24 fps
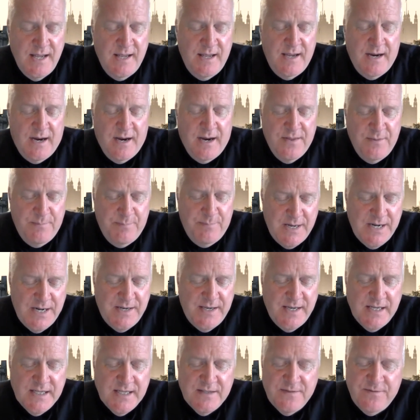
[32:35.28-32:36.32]
the
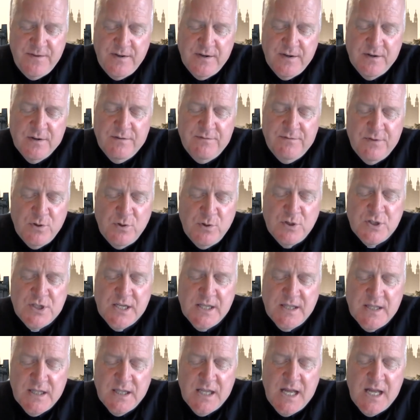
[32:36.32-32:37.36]
Bunting's fear of
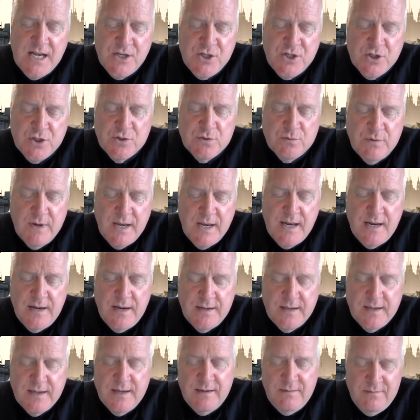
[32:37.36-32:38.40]
losing the lodger's rent,
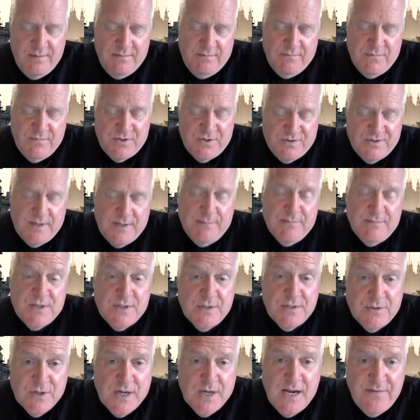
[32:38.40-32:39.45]
which seems to
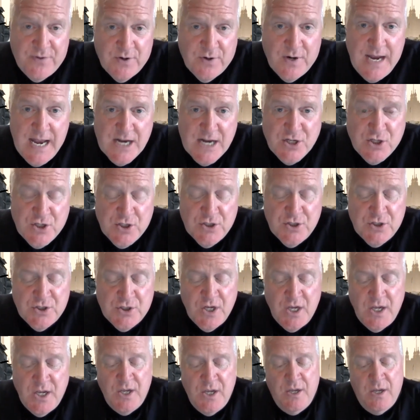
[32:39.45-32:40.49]
drive her actions,
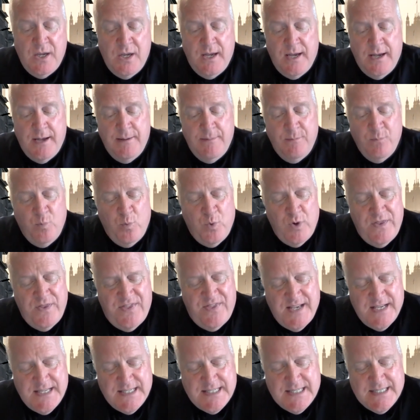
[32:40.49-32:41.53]
would
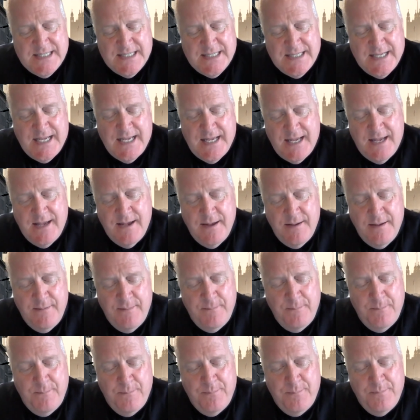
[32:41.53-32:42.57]
this in
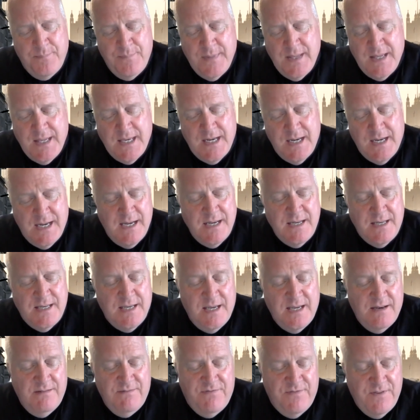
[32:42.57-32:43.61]

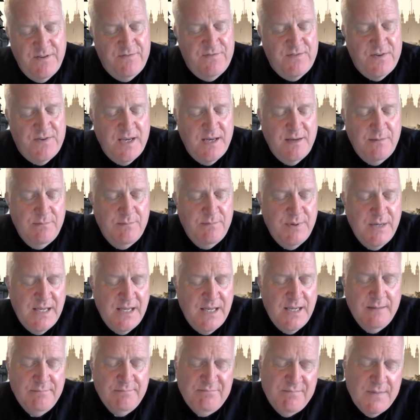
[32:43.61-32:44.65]
1915
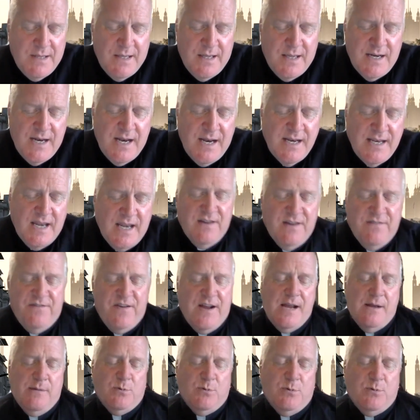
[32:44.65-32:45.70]
be an
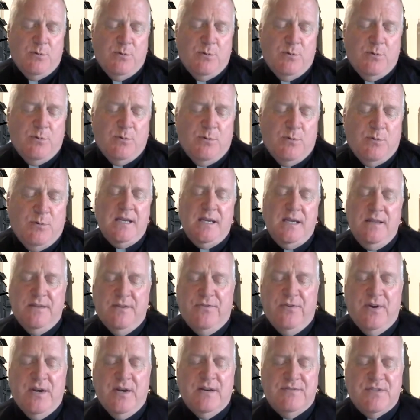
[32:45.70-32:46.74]
identifiable reality,
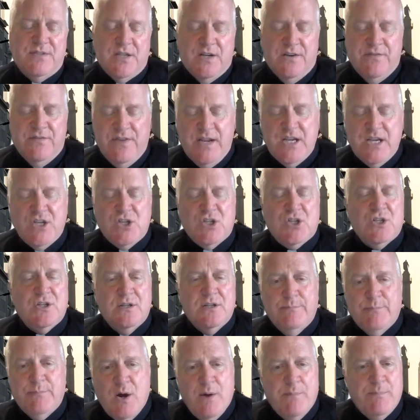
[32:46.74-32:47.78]
the threat of starvation
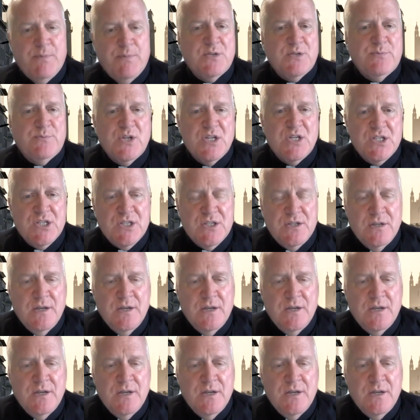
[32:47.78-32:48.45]
and pauper's prison